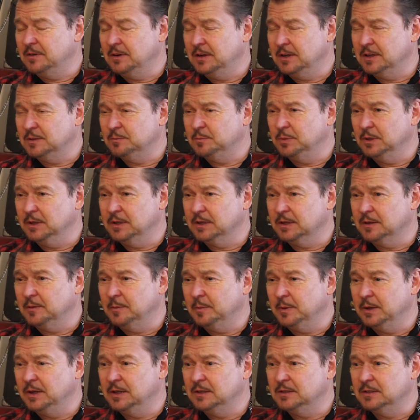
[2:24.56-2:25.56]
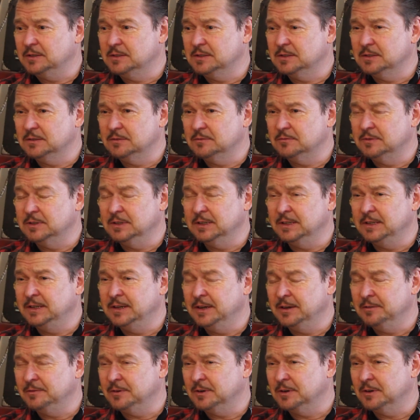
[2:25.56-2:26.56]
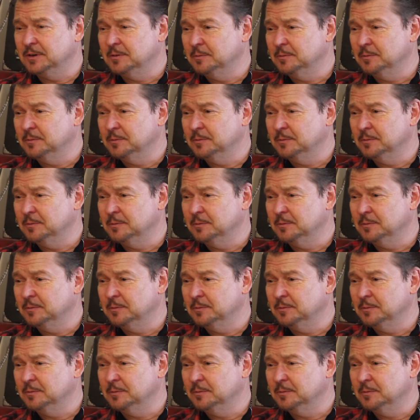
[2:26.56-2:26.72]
had playing in a band, really, ever.